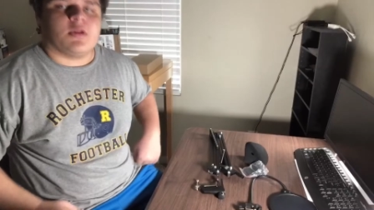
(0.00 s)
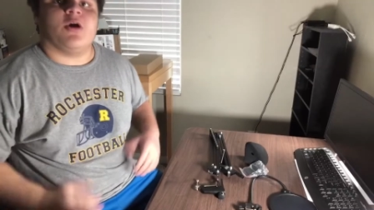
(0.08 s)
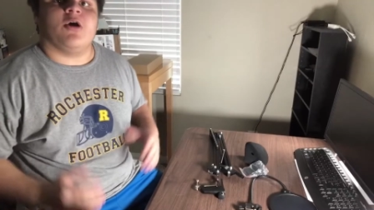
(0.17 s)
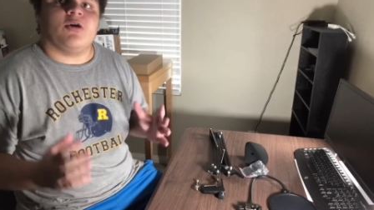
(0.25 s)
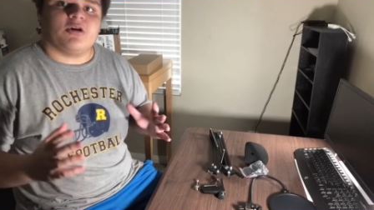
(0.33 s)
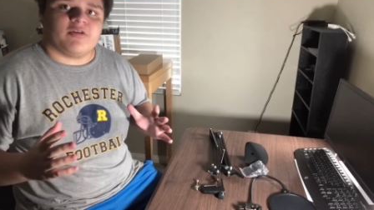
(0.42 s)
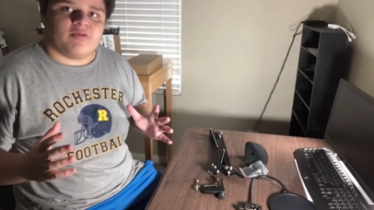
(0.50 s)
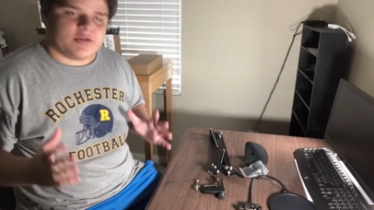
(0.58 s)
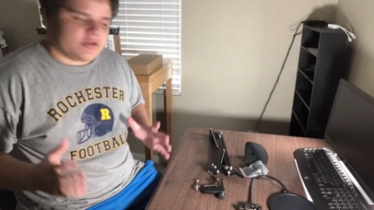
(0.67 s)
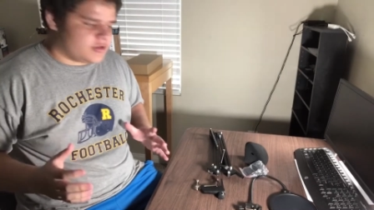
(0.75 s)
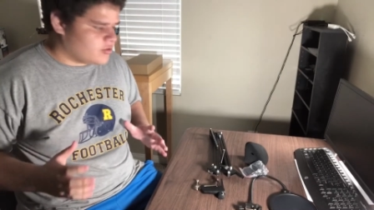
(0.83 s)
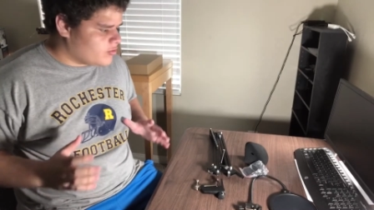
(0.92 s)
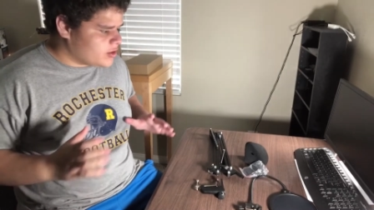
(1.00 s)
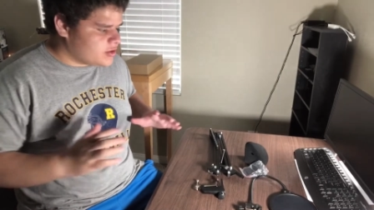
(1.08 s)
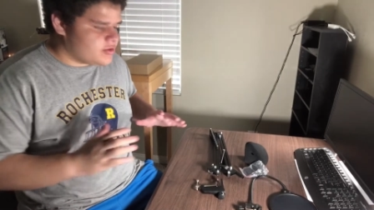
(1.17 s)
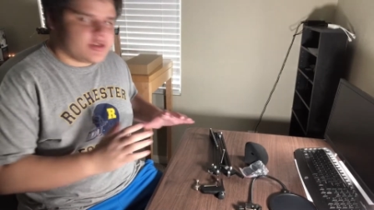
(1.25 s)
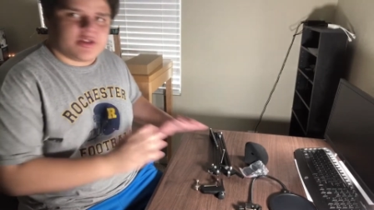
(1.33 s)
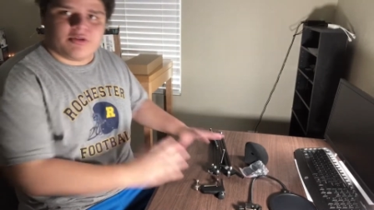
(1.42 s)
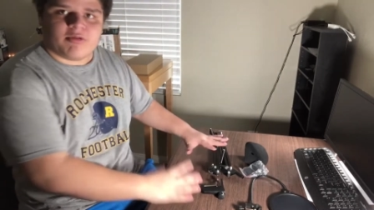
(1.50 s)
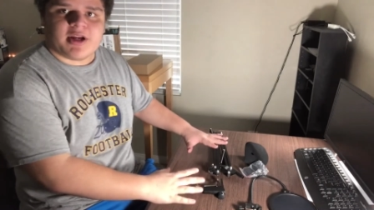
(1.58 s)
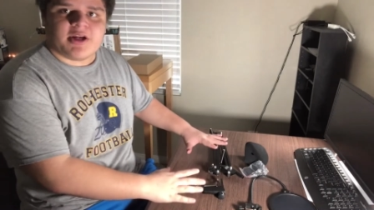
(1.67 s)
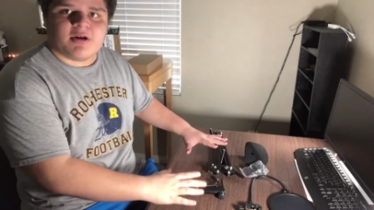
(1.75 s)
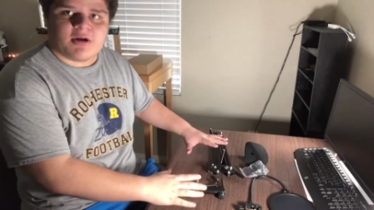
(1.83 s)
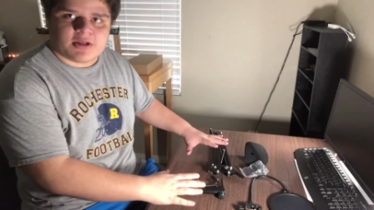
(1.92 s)
Alright everyone, so what you see right
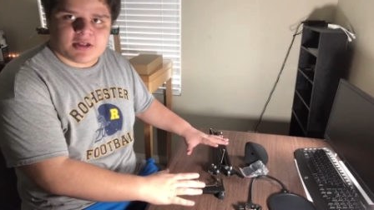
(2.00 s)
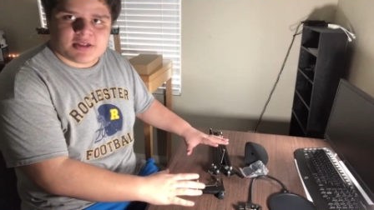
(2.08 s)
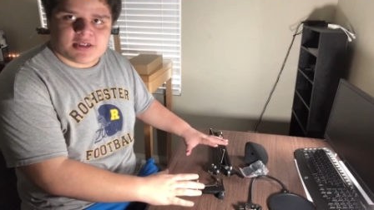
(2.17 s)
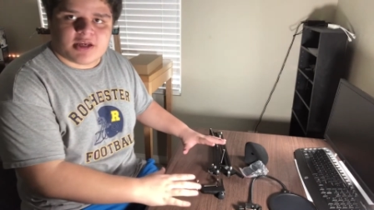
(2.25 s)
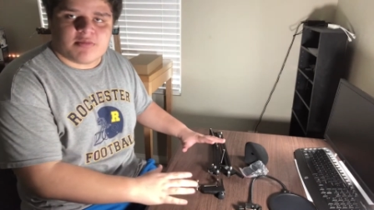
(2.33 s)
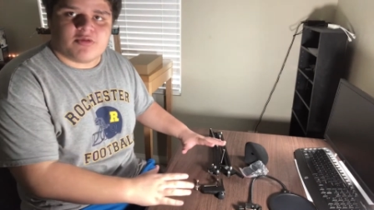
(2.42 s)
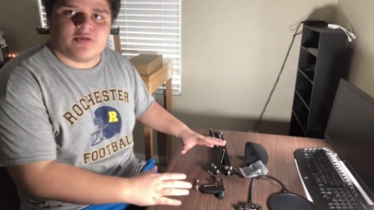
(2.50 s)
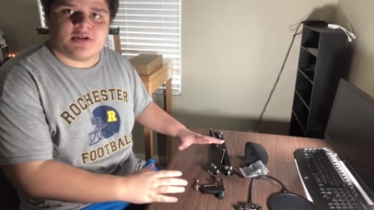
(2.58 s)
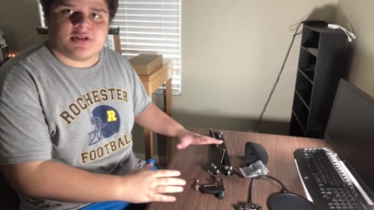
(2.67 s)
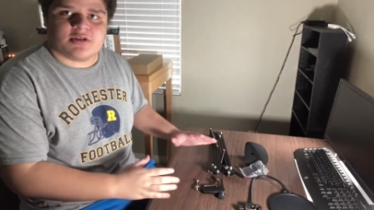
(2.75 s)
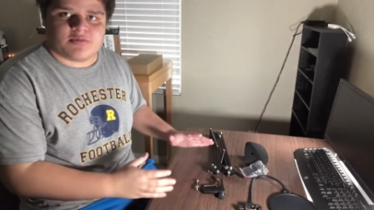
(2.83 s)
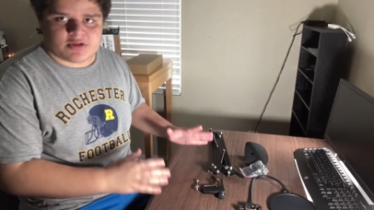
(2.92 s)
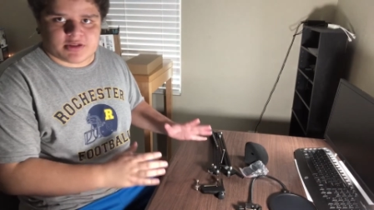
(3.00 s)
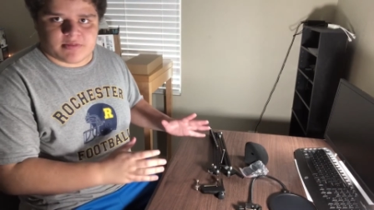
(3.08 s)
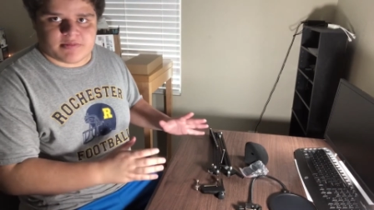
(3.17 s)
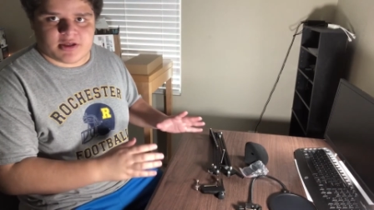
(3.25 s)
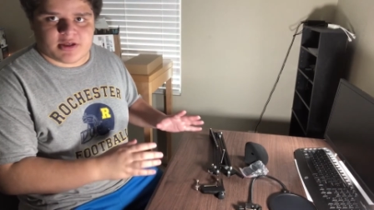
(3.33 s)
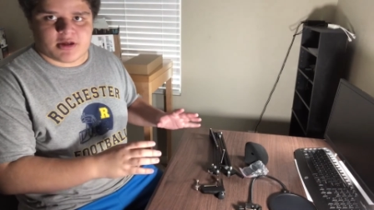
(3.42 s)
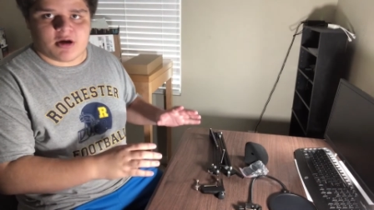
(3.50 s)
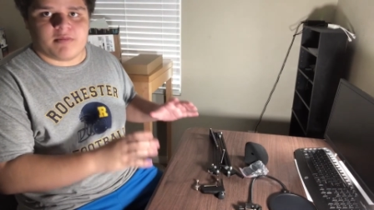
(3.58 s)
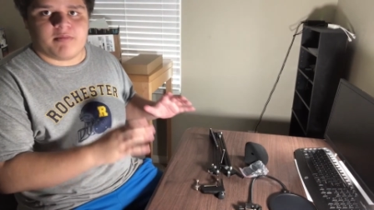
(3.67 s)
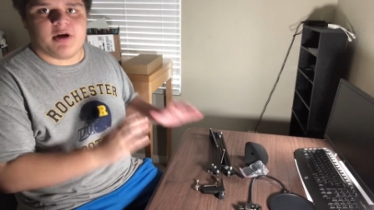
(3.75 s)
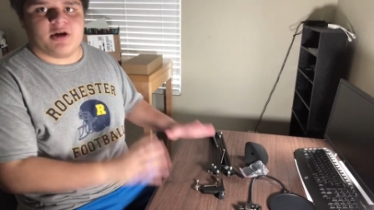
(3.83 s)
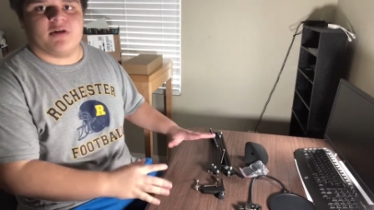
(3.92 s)
here on the table is supposed to be a
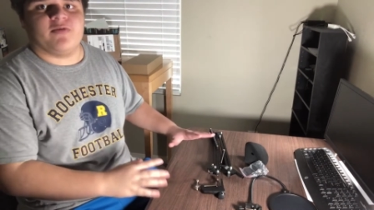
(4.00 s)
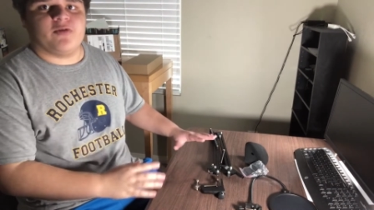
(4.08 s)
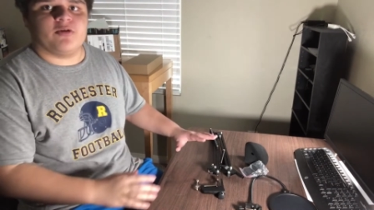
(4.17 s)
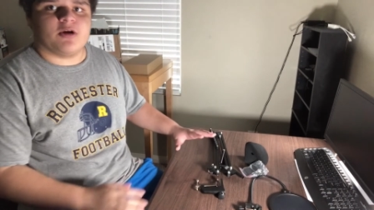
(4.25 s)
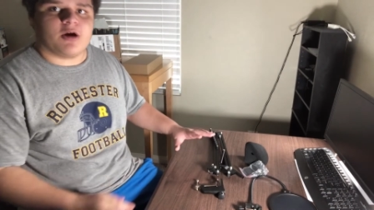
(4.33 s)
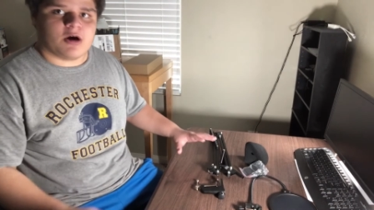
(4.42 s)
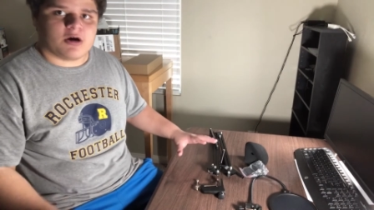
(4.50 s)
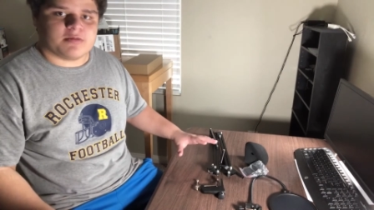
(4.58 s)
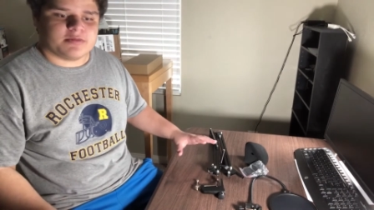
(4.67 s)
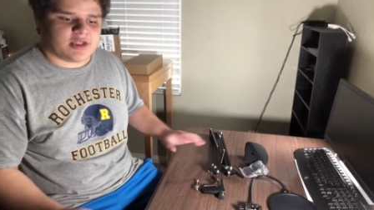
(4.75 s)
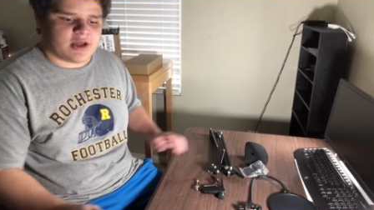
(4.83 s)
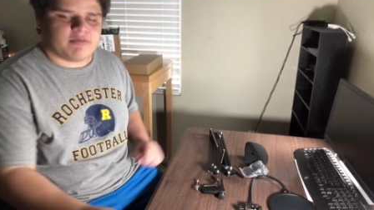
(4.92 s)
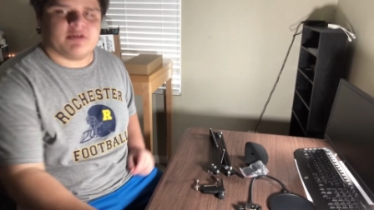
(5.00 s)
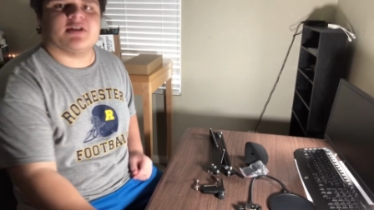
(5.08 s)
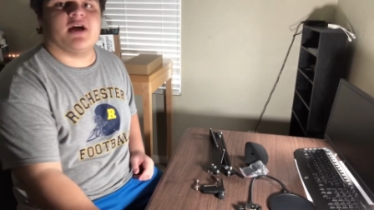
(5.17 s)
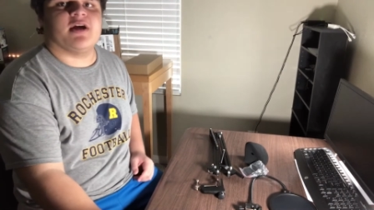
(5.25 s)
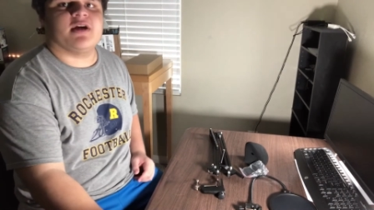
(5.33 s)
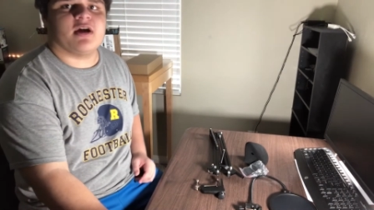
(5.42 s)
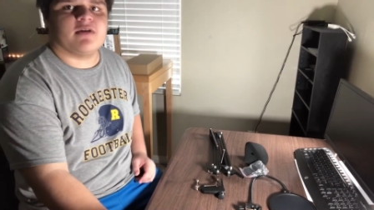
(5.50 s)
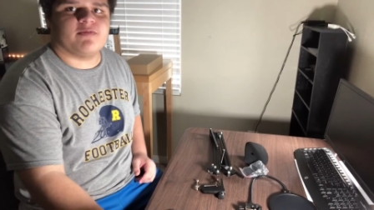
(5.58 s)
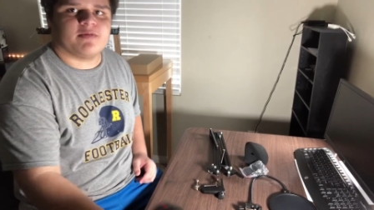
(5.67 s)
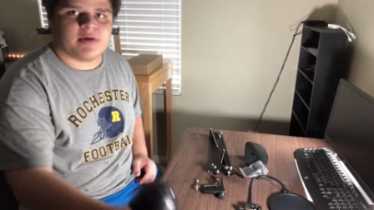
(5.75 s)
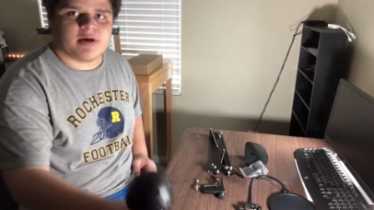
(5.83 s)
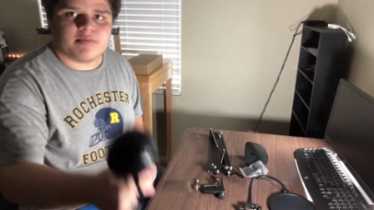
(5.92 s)
microphone arm stand, which I got
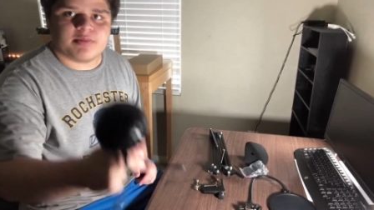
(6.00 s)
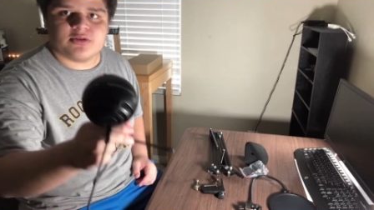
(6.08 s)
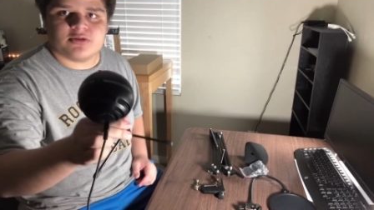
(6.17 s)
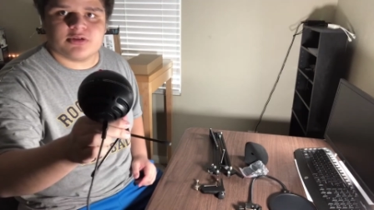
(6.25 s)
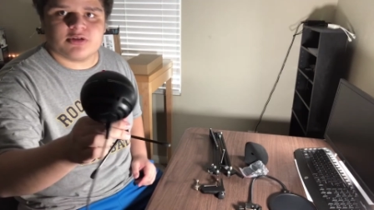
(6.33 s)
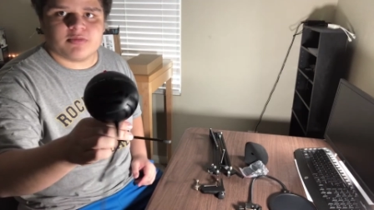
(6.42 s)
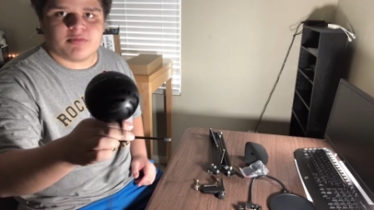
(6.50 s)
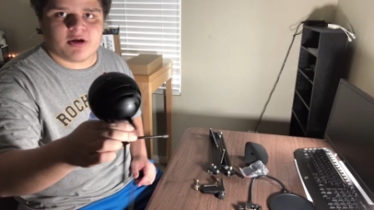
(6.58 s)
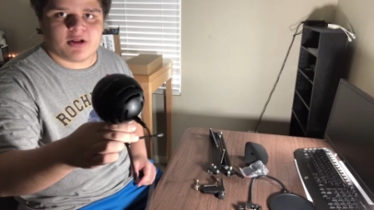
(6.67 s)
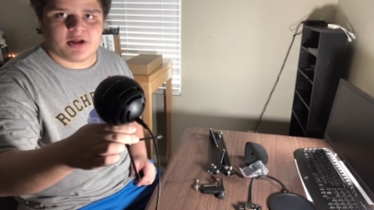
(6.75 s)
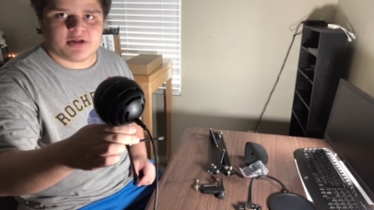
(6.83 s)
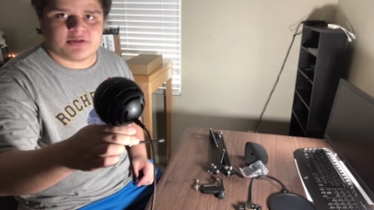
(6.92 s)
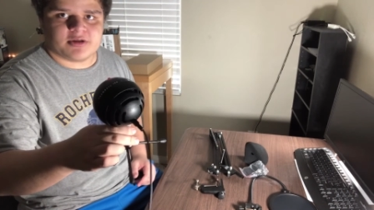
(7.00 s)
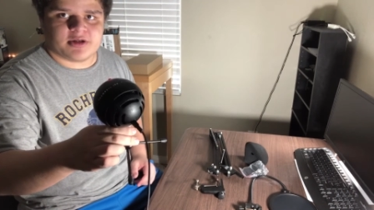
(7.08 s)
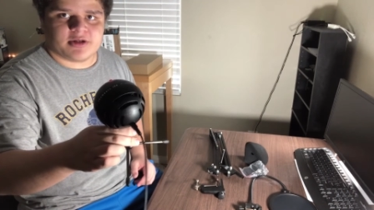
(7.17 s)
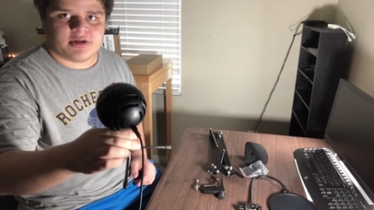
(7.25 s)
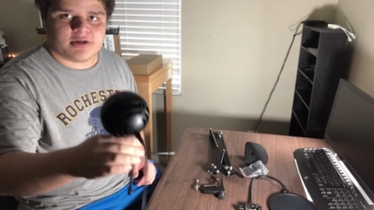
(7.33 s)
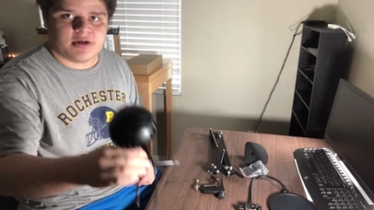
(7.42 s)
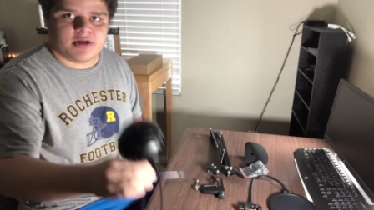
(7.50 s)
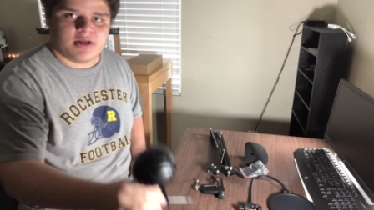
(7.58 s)
from my Blue Snowball Ice right here.